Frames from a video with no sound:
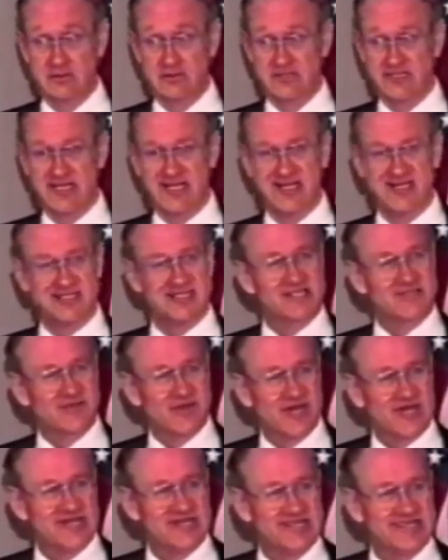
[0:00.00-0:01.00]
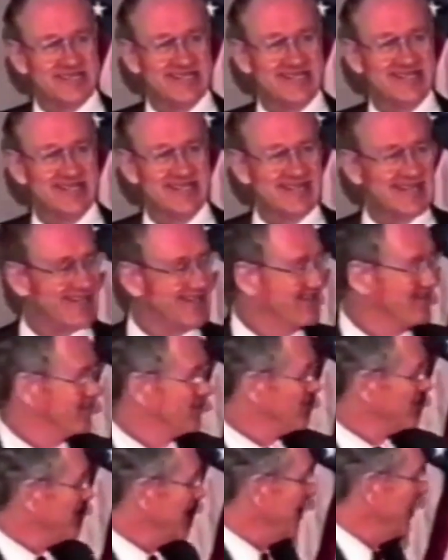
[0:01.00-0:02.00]
See, isn't this fun?
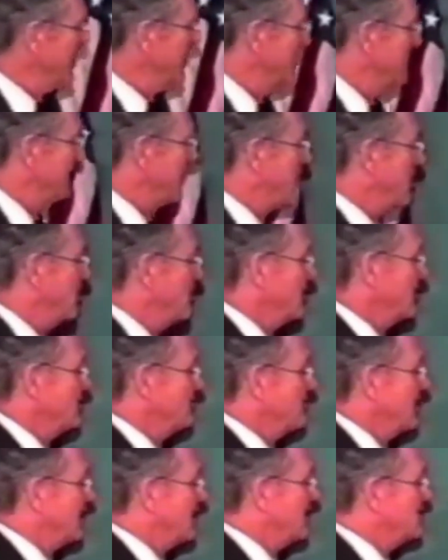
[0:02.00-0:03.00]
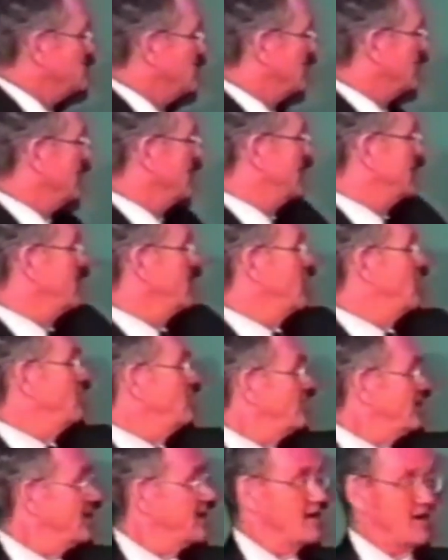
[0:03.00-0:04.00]
Okay, now, because you're going to go
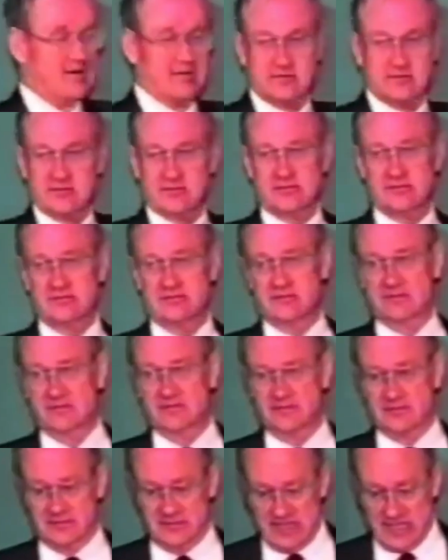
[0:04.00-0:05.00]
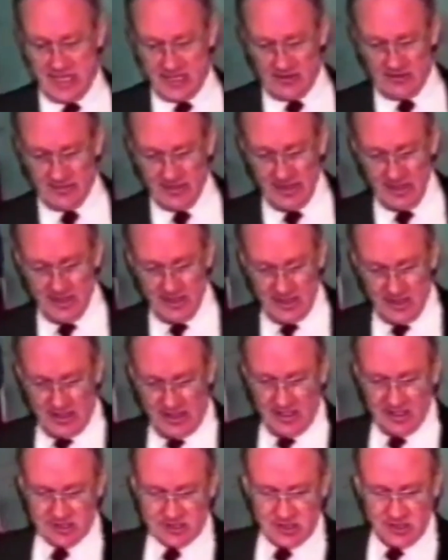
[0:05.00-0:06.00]
here. Now,
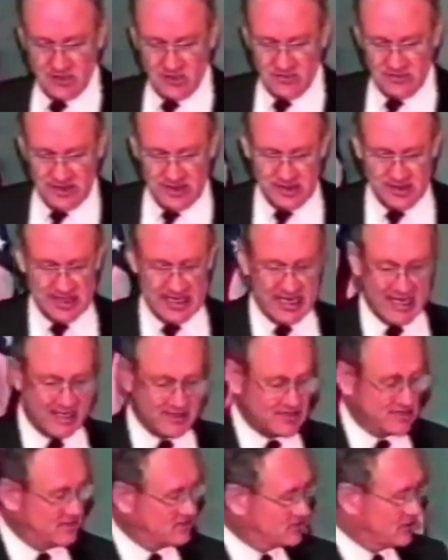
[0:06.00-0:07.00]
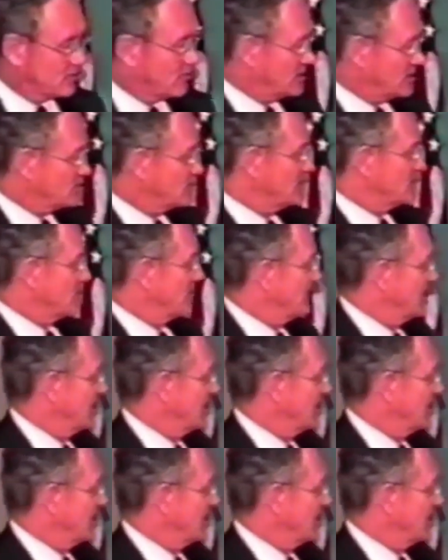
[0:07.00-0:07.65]
and so they asked, so the Wall Street Journal,